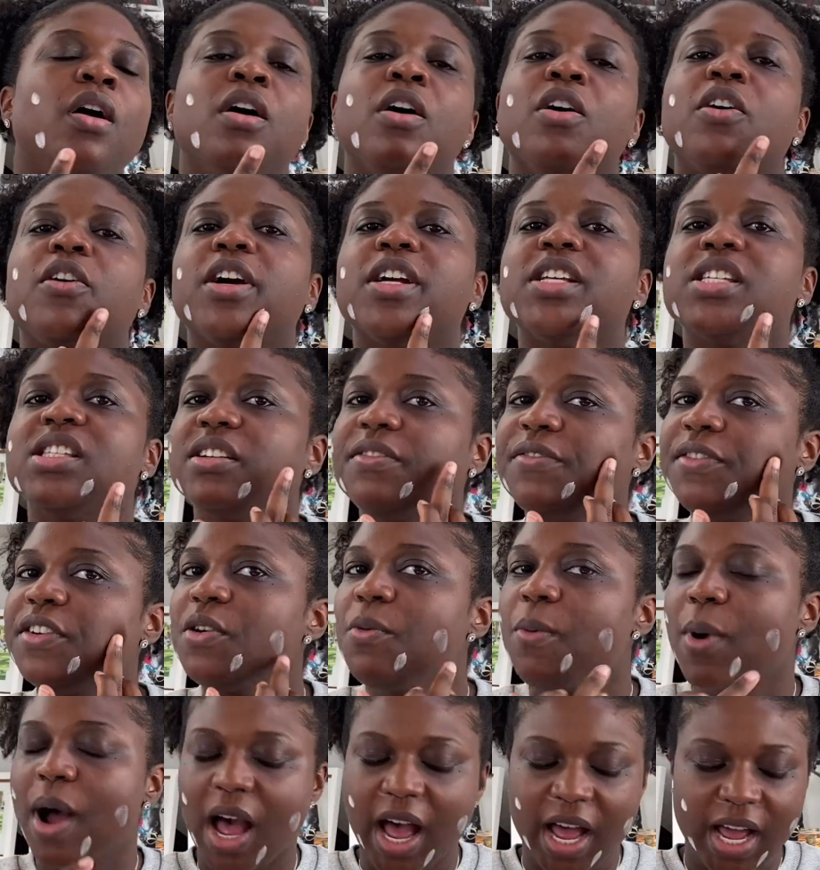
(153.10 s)
Christopher
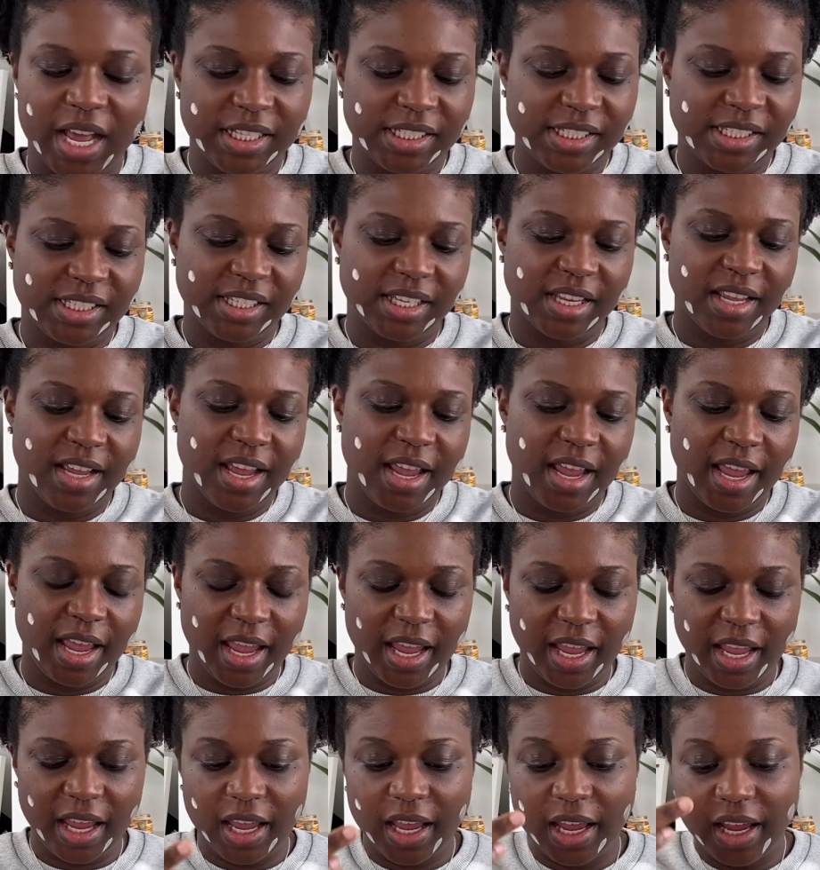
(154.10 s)
Watts
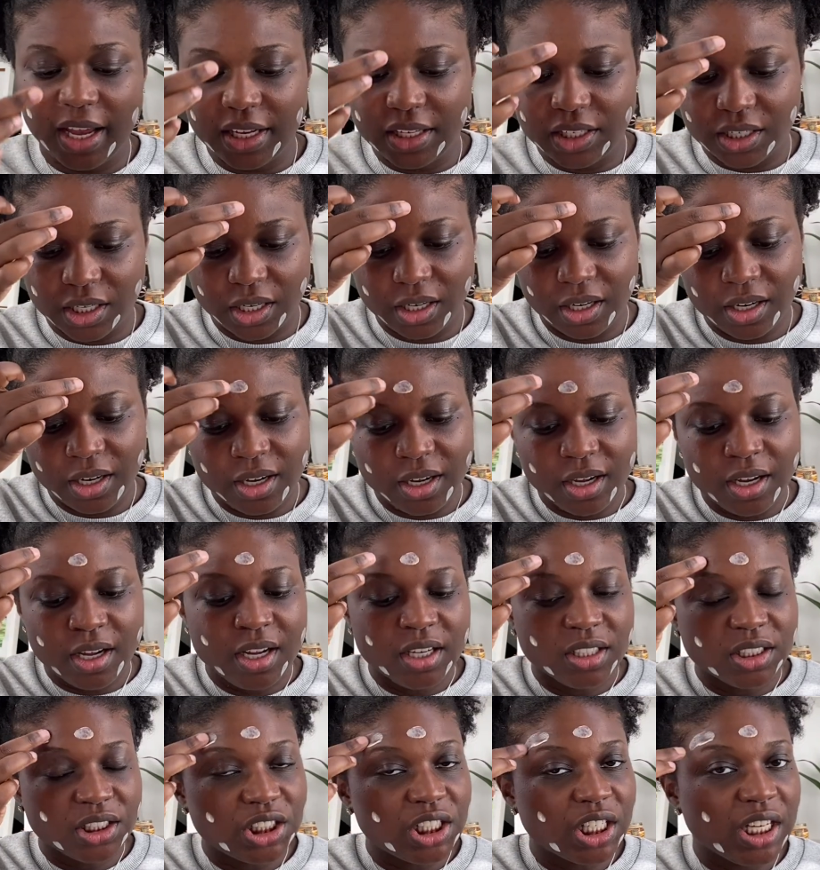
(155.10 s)
and
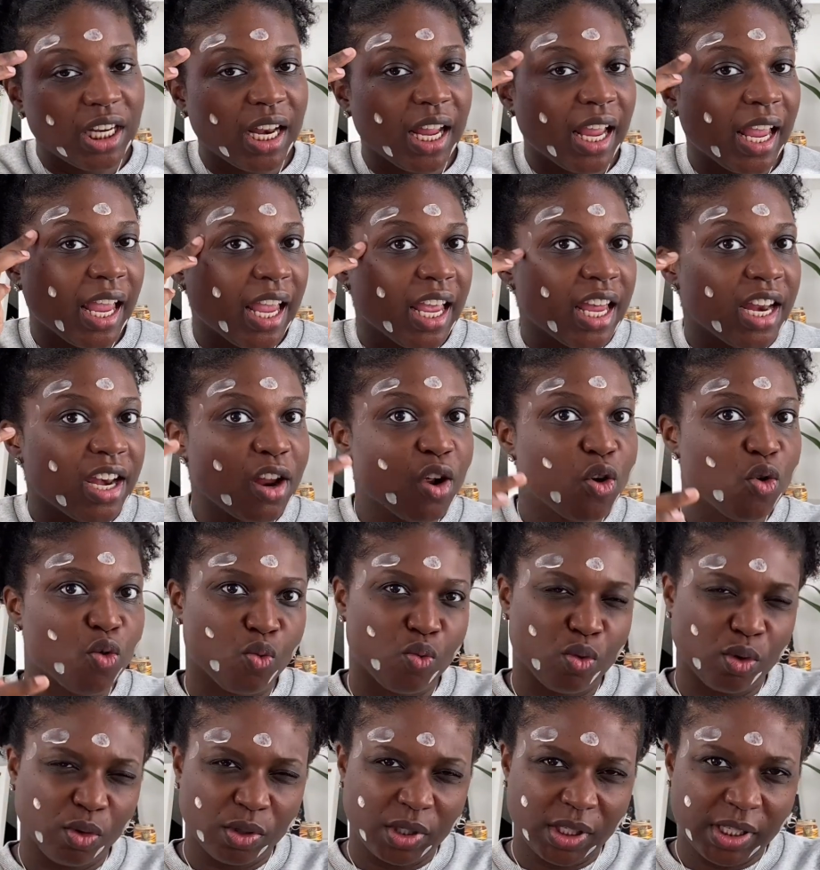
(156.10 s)
Shanann
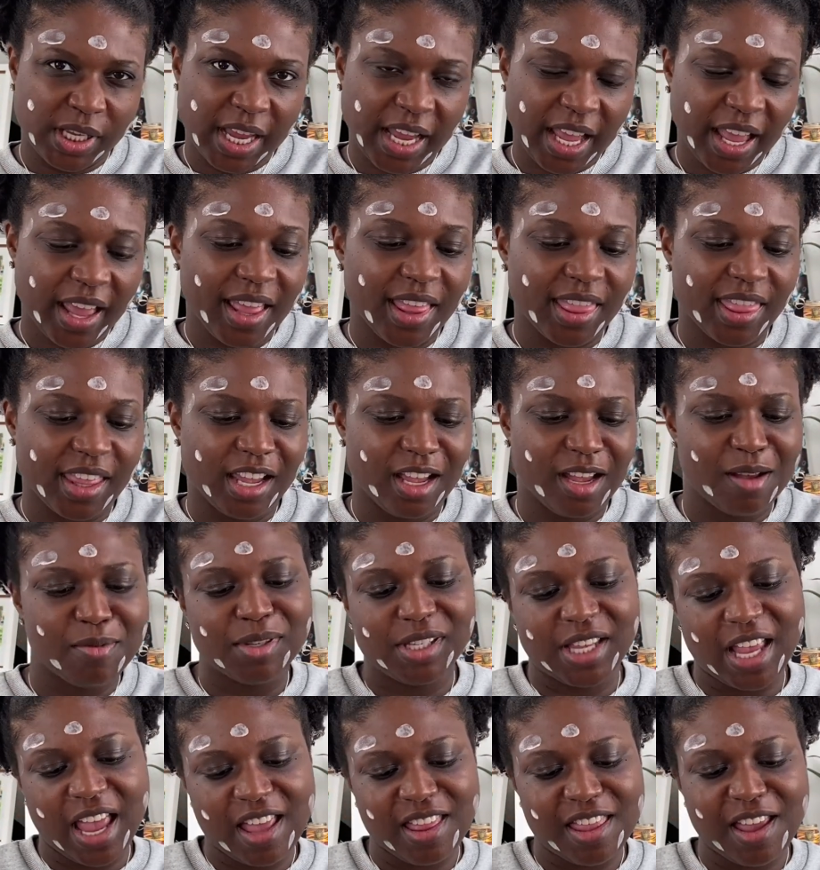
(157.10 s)
Rusick, I think I'm
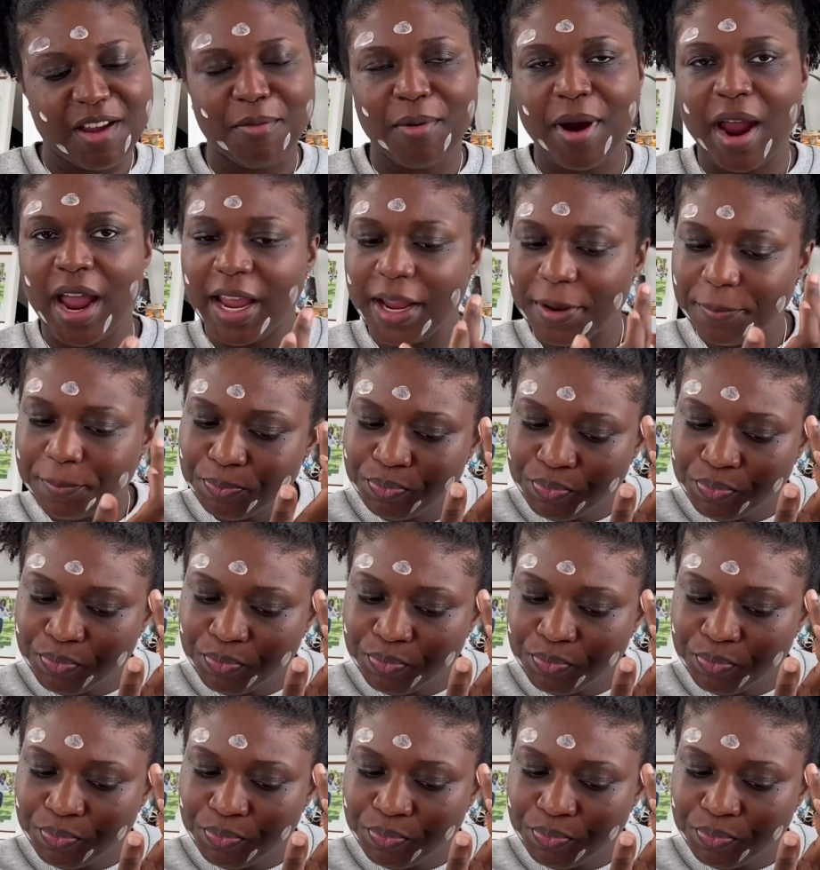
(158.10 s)
saying that right,